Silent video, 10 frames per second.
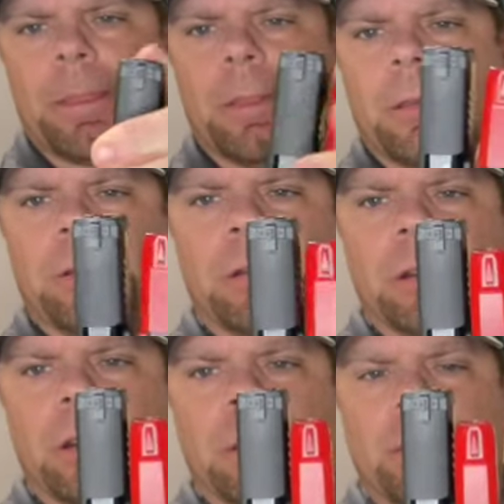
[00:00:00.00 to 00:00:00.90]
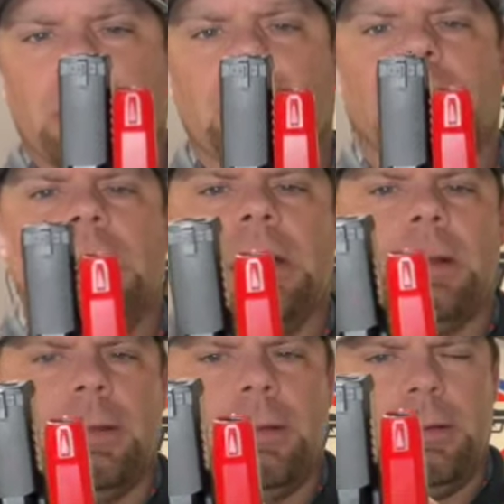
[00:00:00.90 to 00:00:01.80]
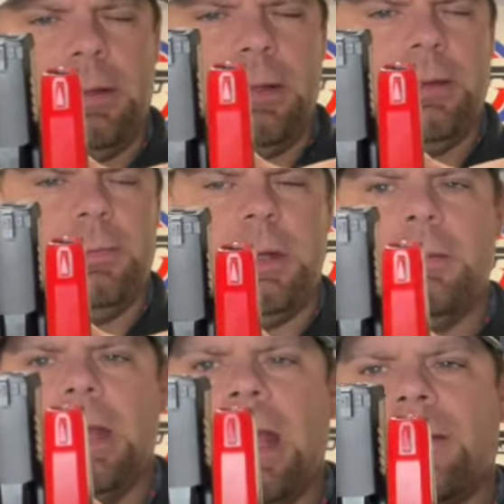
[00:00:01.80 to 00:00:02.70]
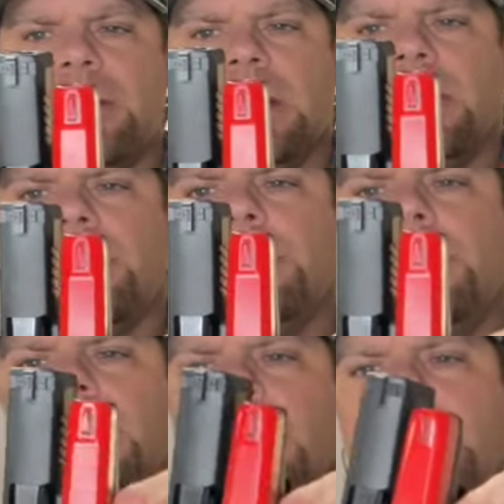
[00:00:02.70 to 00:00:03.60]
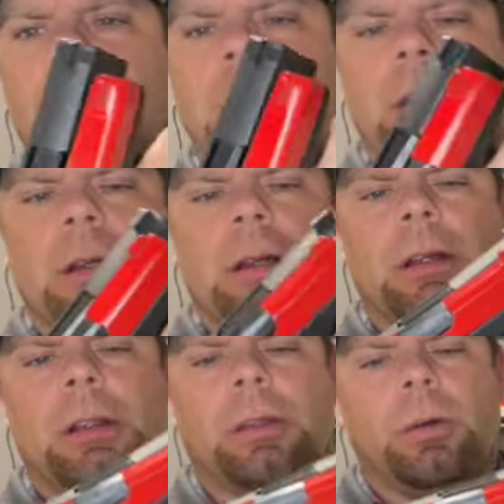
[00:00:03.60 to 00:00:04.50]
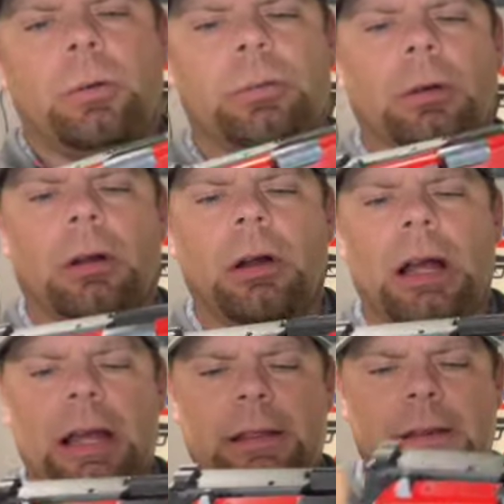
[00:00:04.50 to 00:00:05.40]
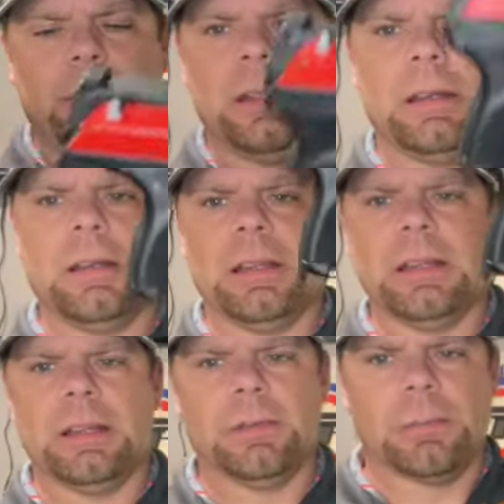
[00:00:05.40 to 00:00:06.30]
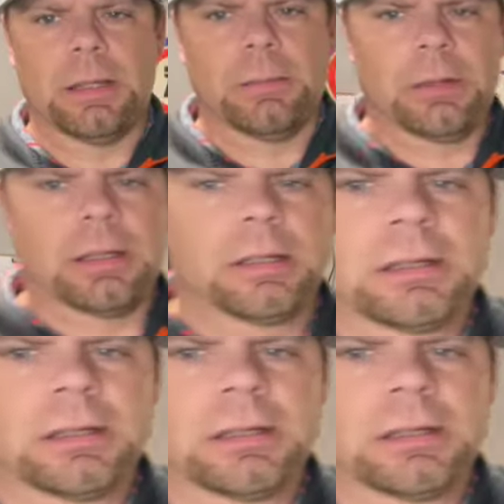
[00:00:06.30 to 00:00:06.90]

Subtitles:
You see the barrel length is maybe 1/2 inch bigger. The overall height of it is maybe